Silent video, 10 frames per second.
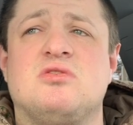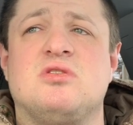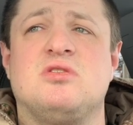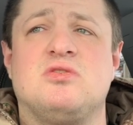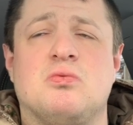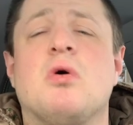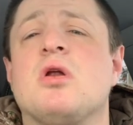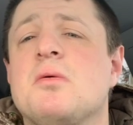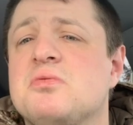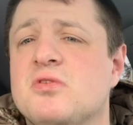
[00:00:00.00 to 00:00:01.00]
so they just
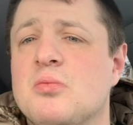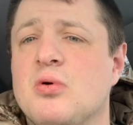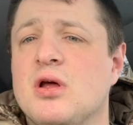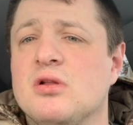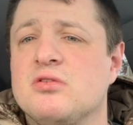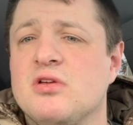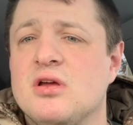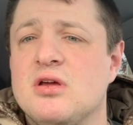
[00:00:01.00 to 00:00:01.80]
one up Subway, it looks like